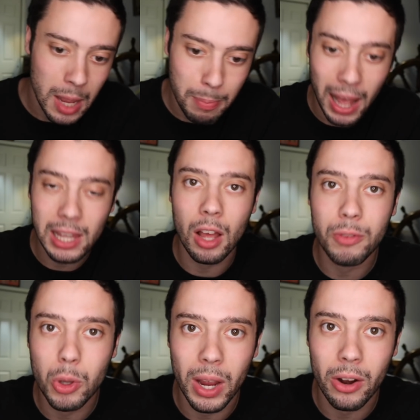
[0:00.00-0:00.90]
type, I
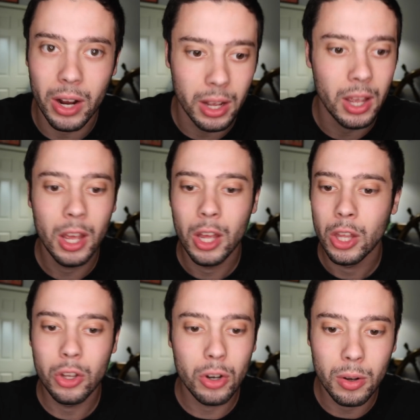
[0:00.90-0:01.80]
love you, Eric.
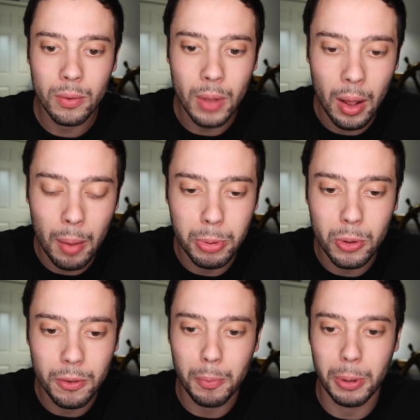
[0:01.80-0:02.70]
You're a
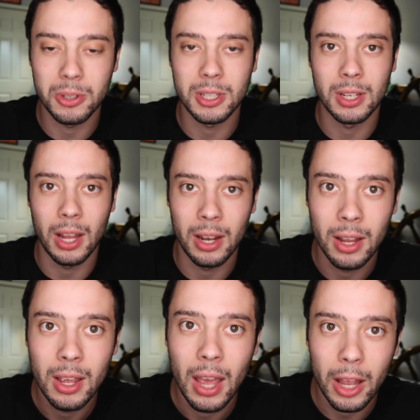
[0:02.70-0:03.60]
beautiful person
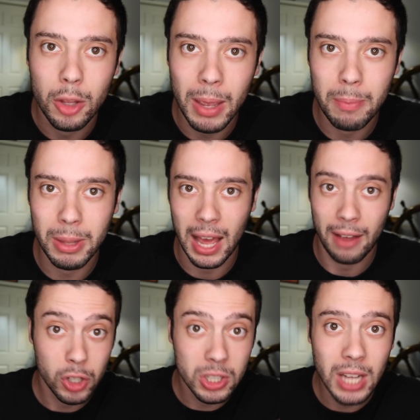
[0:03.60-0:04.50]
and you make me
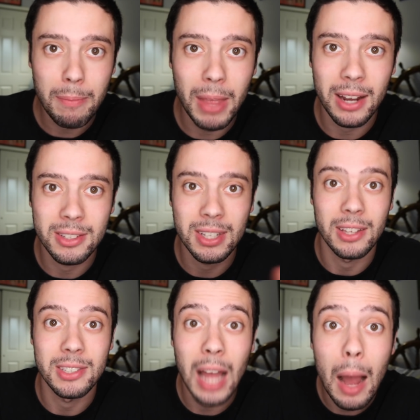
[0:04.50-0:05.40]
laugh. Just type that
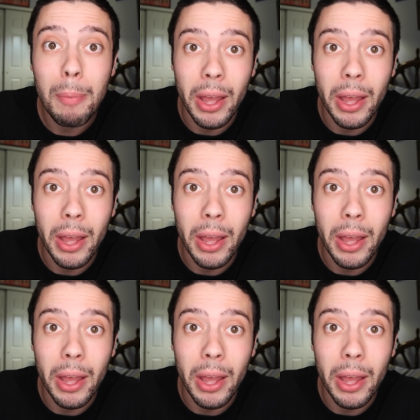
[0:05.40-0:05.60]
instead. Stop